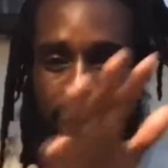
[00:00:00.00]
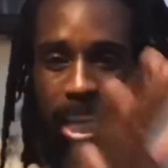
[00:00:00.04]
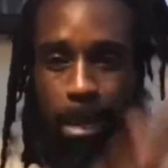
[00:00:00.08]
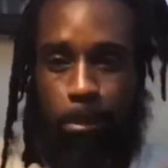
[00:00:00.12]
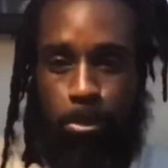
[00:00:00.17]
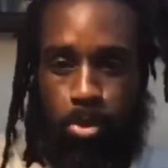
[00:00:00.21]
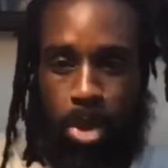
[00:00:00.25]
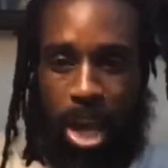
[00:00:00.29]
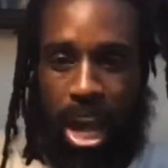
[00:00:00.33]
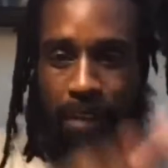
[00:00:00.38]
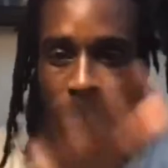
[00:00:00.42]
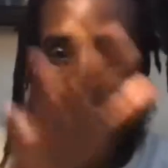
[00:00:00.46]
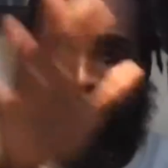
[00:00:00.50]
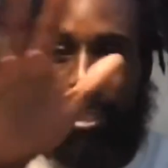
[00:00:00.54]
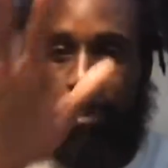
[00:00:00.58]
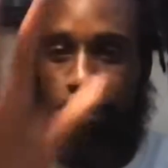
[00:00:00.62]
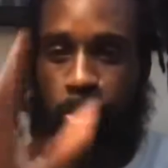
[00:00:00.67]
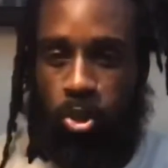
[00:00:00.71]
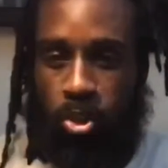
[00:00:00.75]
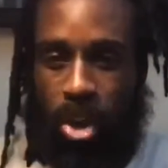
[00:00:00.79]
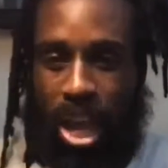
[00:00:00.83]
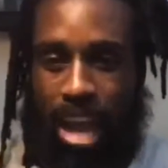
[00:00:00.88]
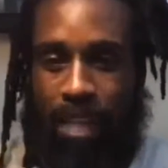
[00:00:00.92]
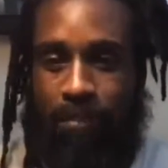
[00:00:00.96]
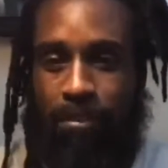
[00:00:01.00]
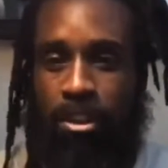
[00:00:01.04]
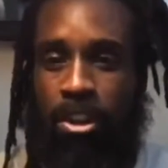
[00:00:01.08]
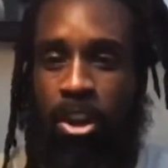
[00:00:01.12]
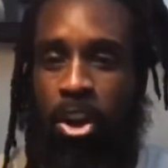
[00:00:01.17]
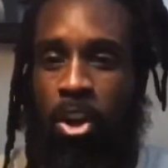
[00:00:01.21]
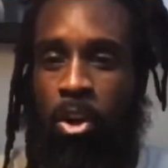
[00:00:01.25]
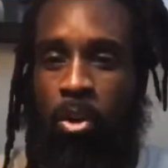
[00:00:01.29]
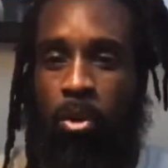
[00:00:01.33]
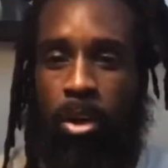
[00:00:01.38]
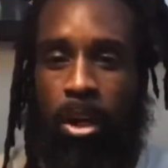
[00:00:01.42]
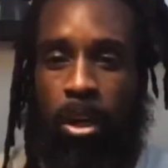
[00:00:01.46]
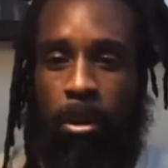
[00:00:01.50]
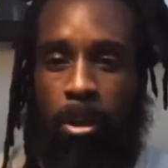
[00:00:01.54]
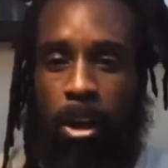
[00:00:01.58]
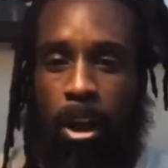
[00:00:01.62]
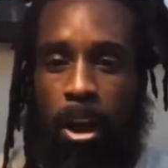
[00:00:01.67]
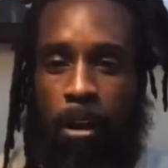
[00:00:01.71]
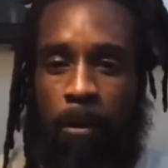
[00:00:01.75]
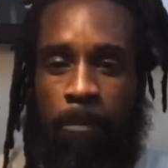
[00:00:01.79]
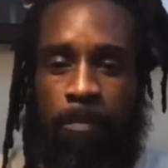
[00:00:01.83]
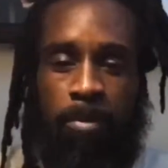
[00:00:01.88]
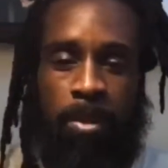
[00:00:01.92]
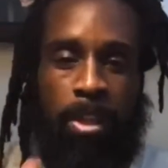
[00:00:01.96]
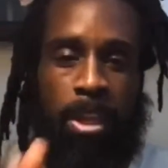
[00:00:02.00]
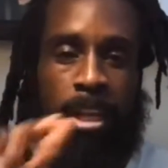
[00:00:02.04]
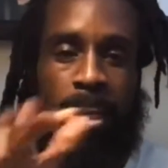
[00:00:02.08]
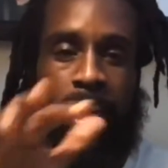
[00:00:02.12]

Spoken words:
keep driving, keep striving. What up, girl?